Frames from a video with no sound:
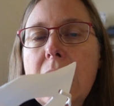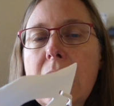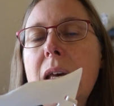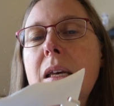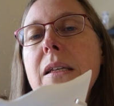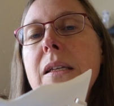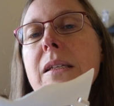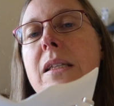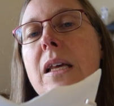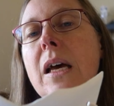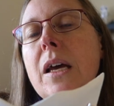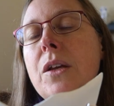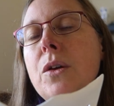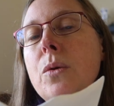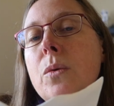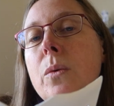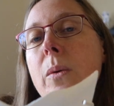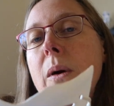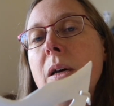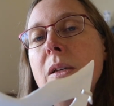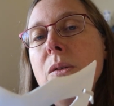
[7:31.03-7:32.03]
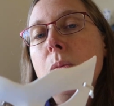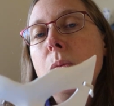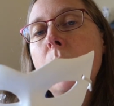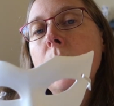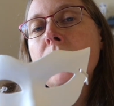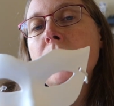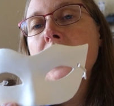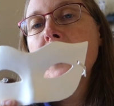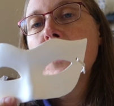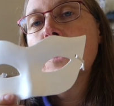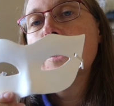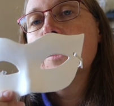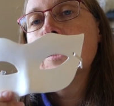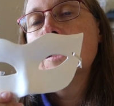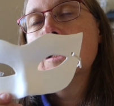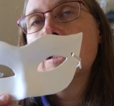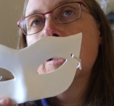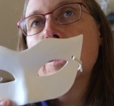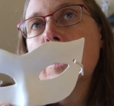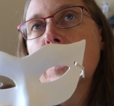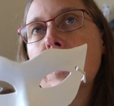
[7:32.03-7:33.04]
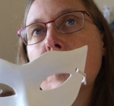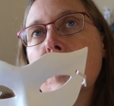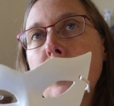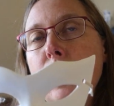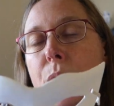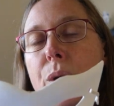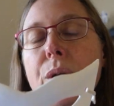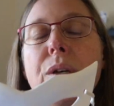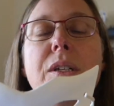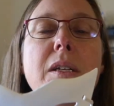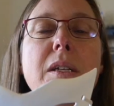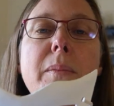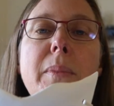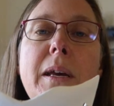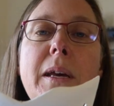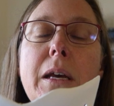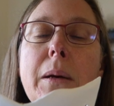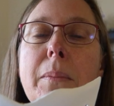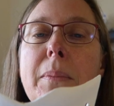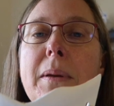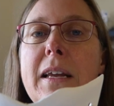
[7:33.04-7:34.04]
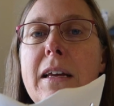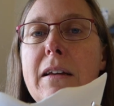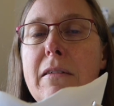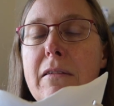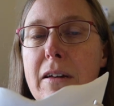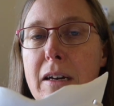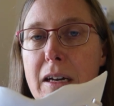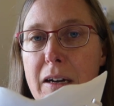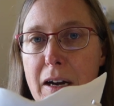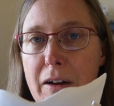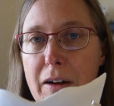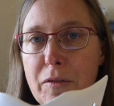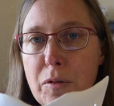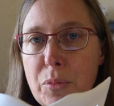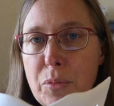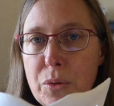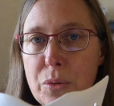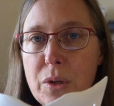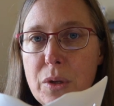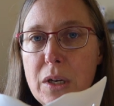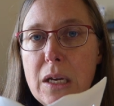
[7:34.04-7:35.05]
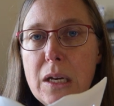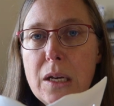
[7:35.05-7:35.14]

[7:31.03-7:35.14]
is that you always wanted the work to be completely recoverable.